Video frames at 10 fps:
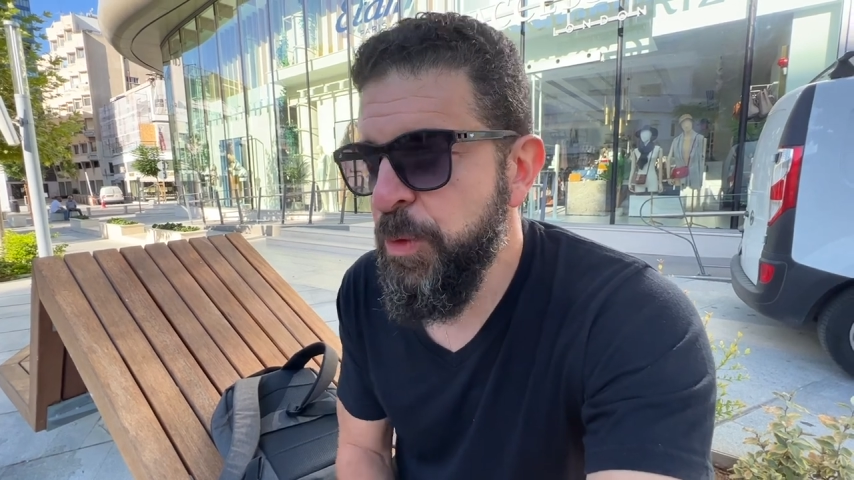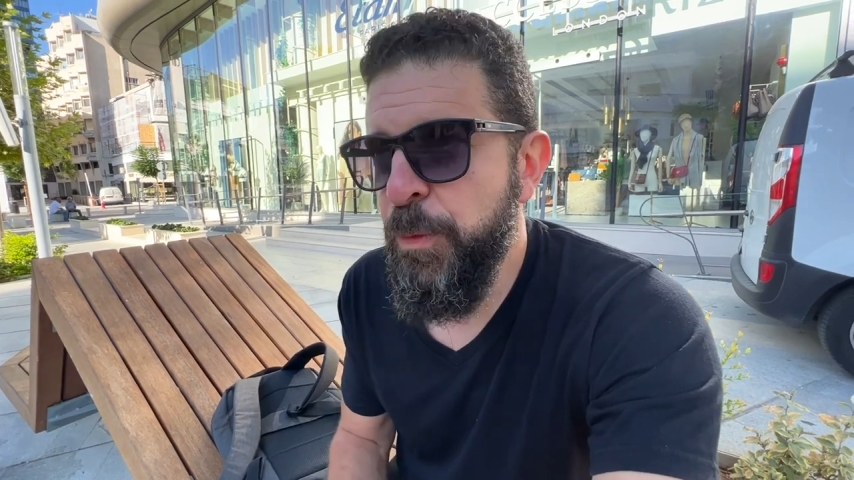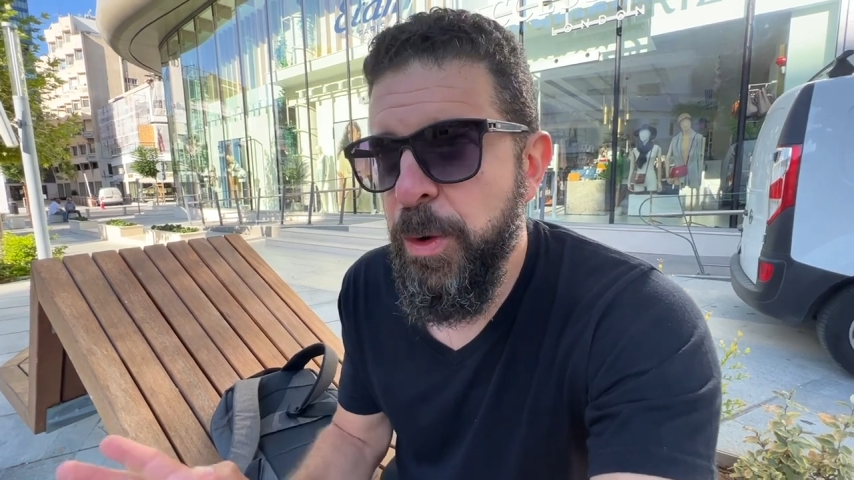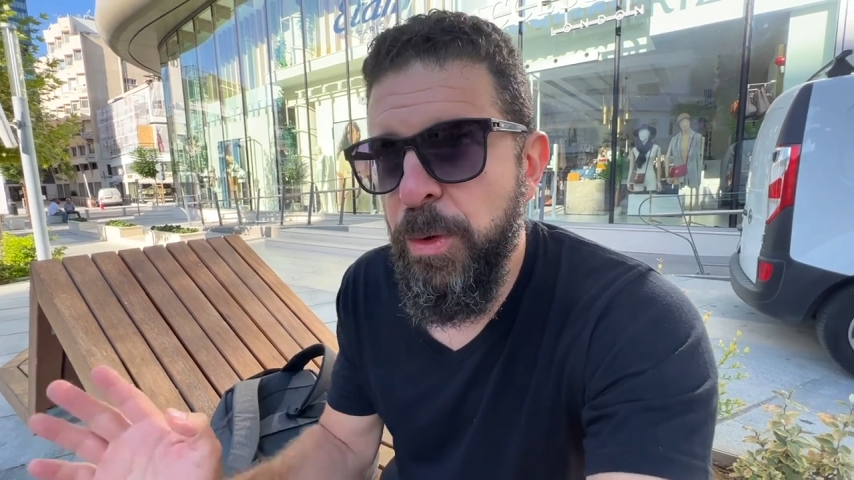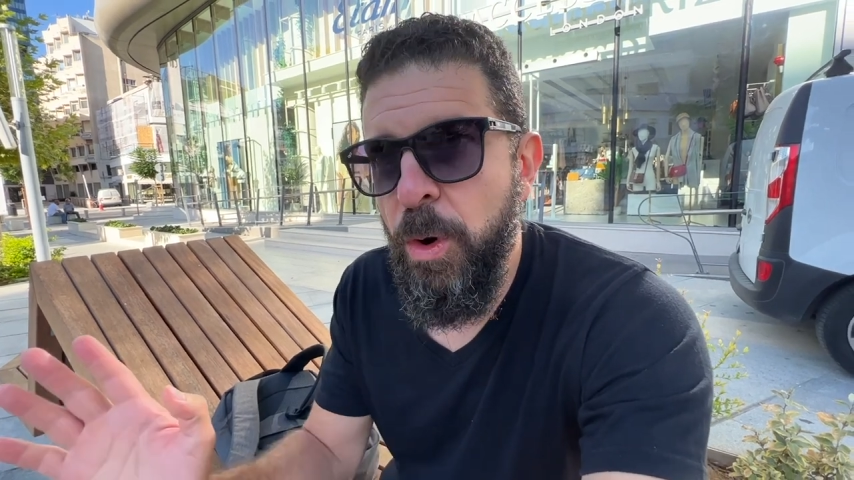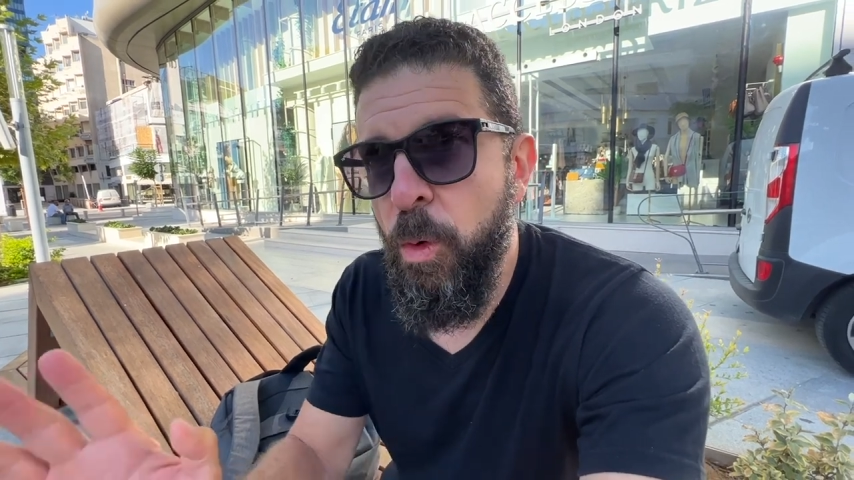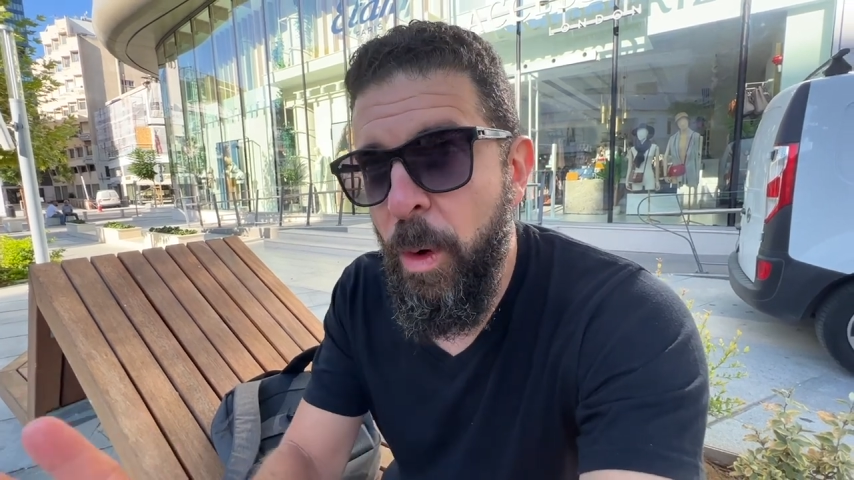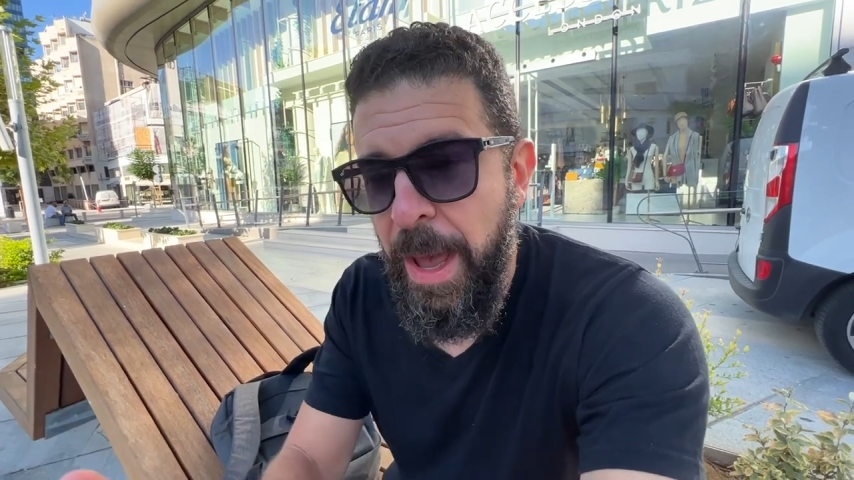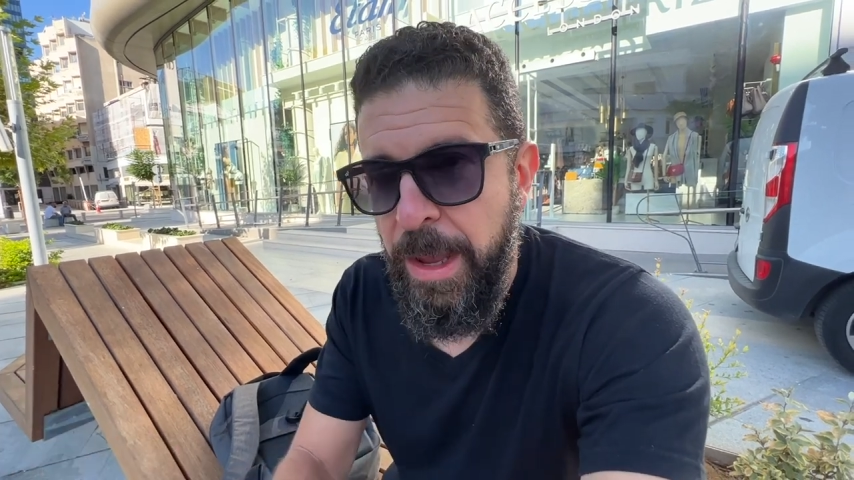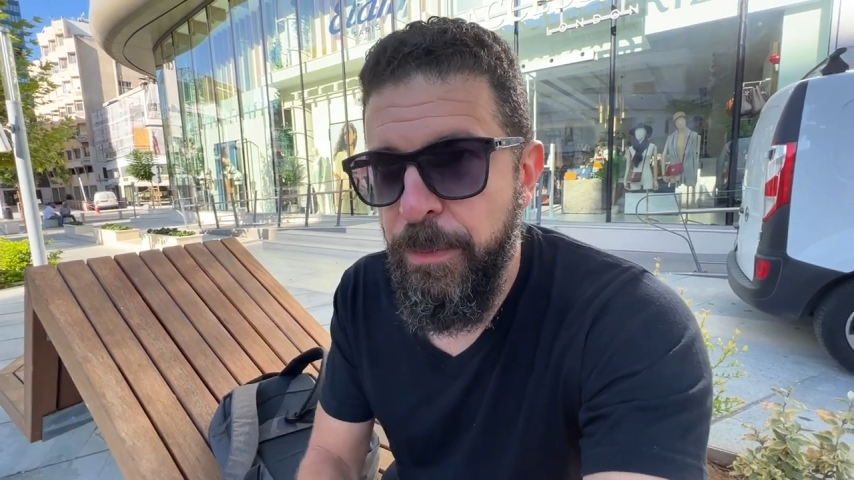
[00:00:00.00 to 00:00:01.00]
further
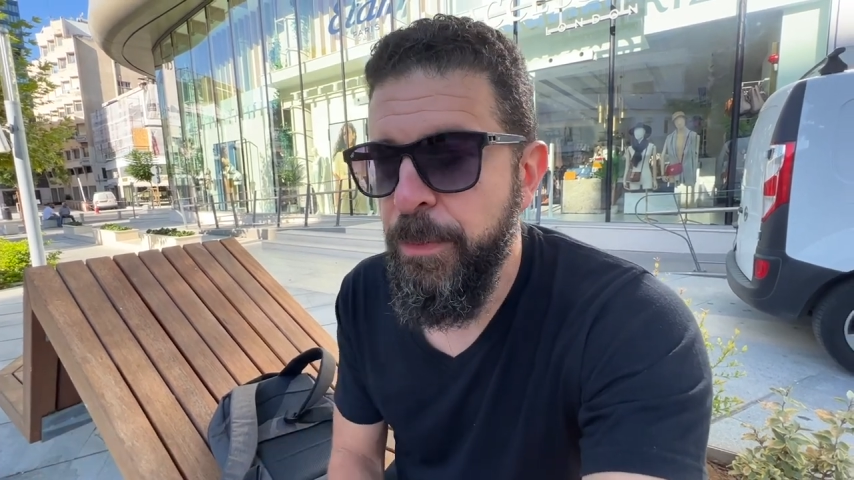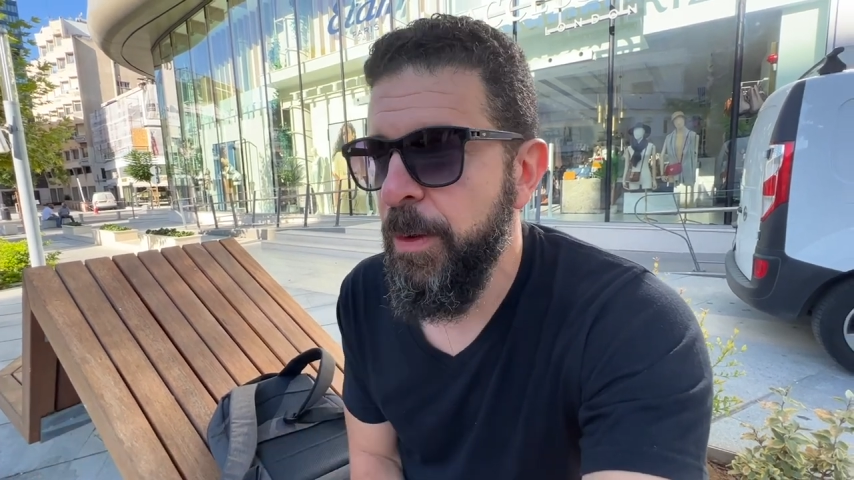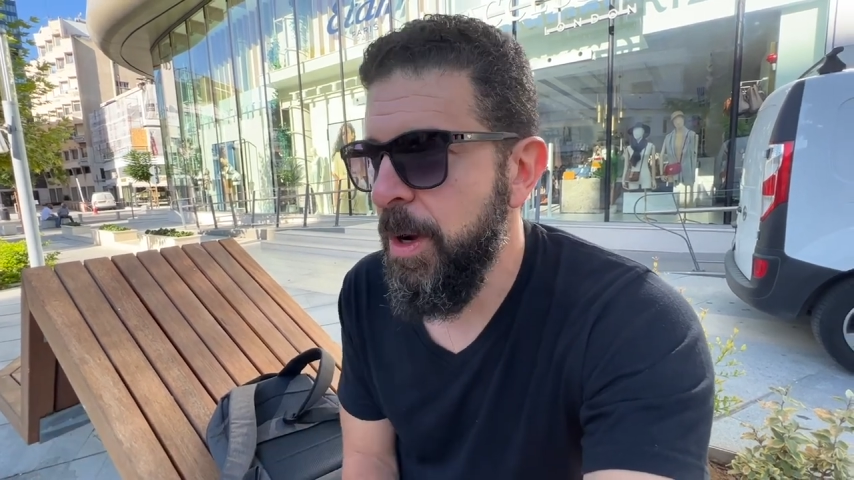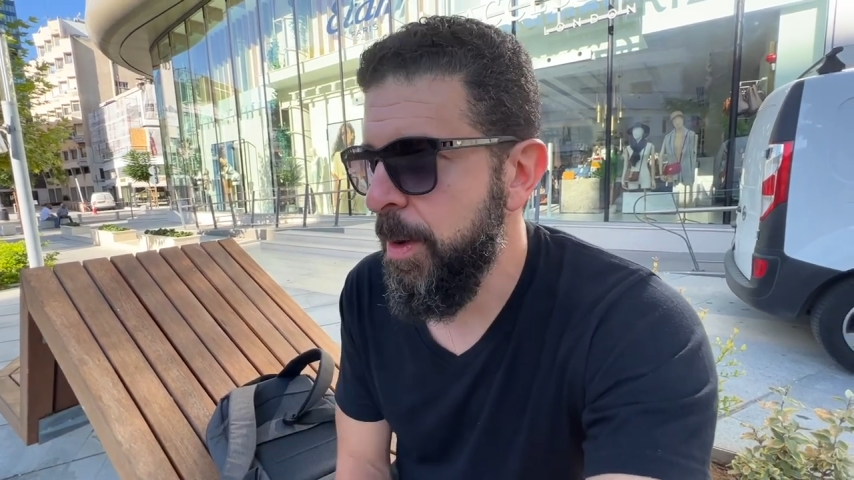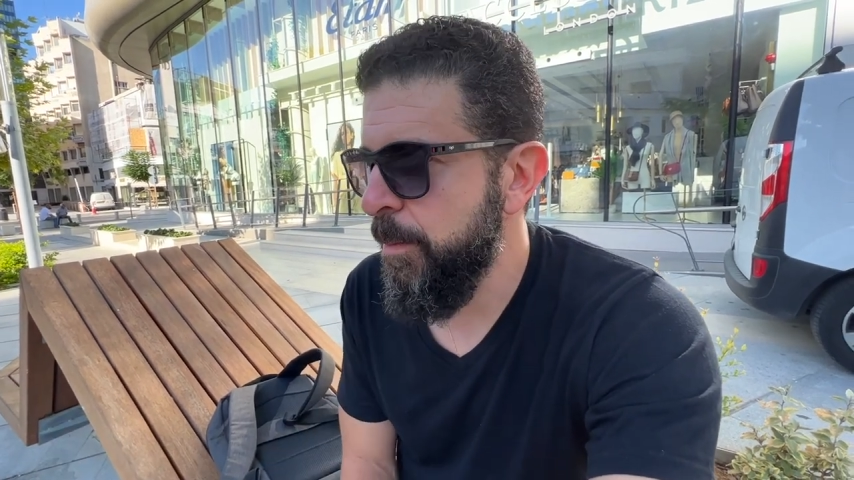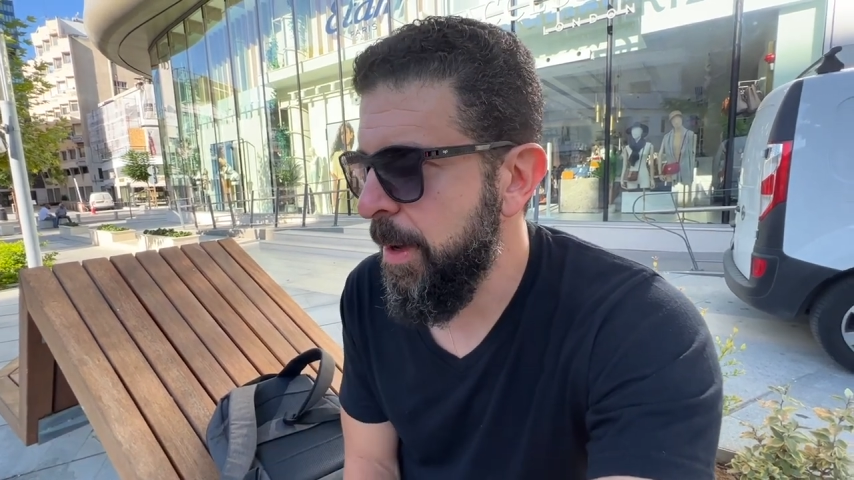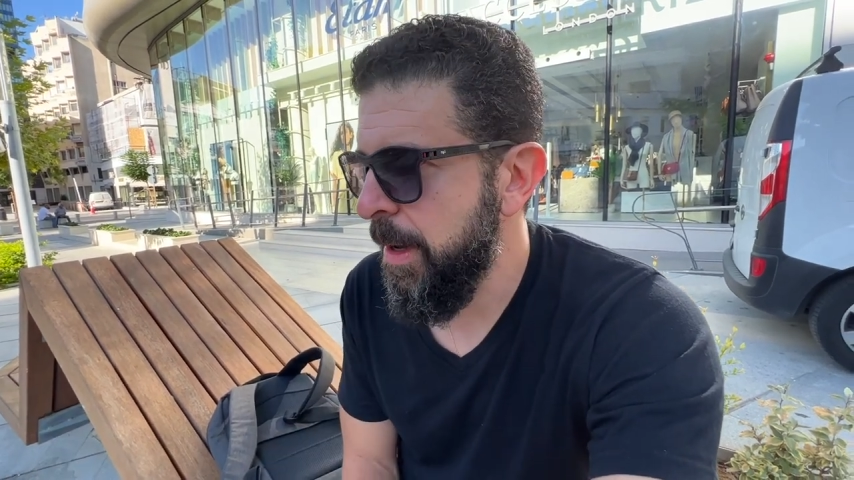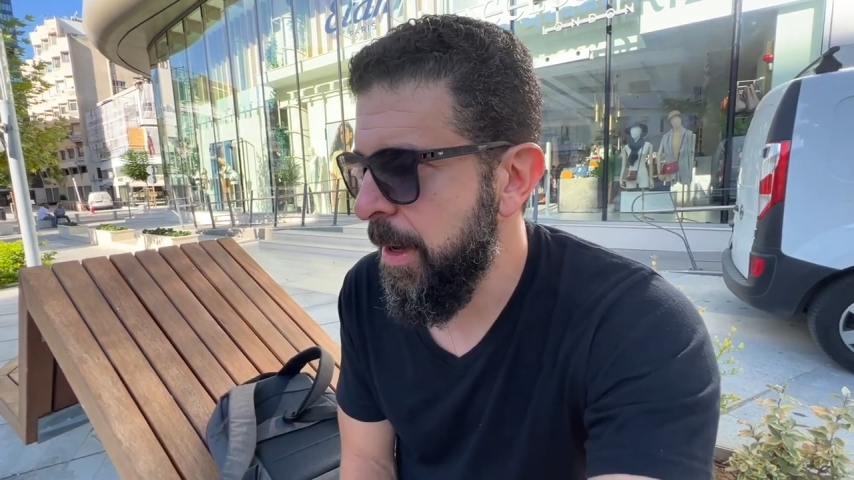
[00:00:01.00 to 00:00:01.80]
away from